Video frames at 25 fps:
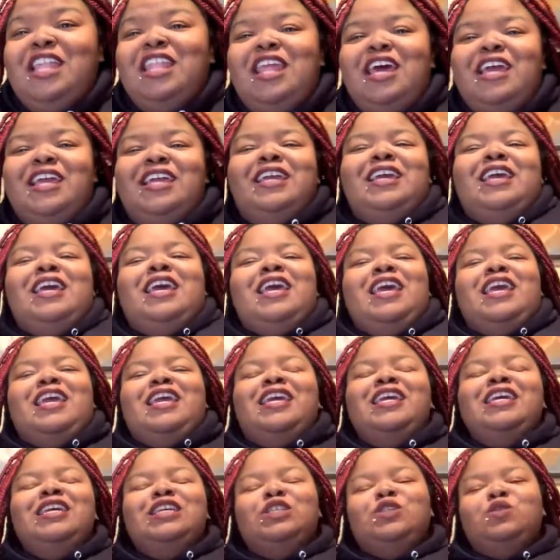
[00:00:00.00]
Like,
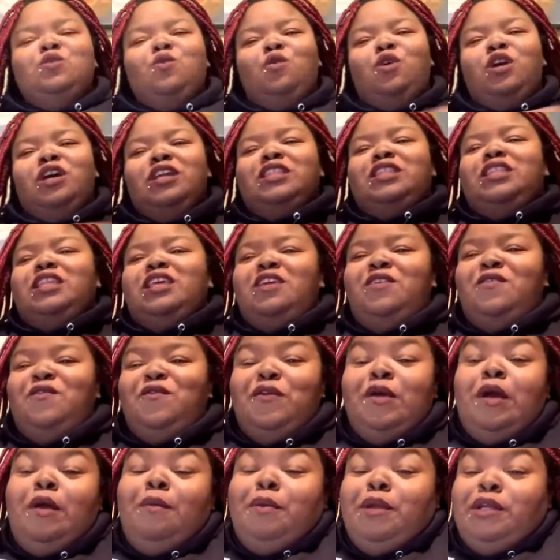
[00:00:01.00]
it's one thing
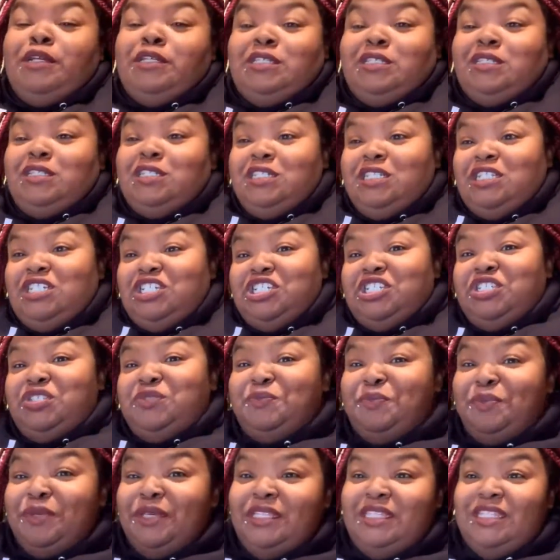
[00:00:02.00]
for a person to just
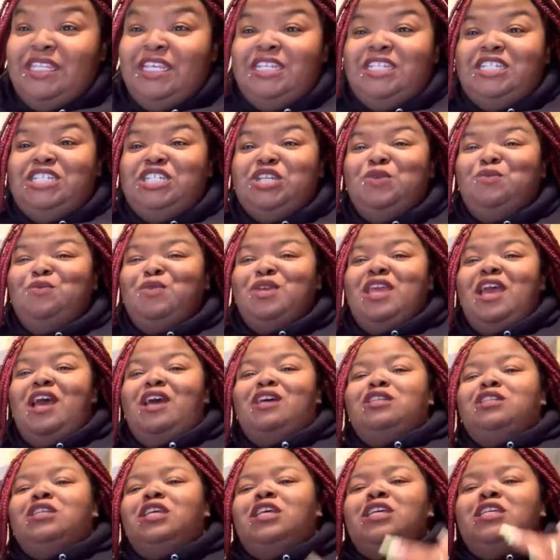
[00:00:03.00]
spit they shit, but
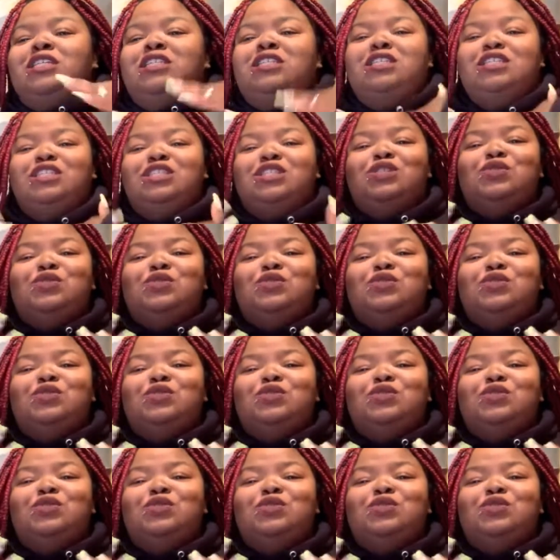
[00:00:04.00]
y'all, it's the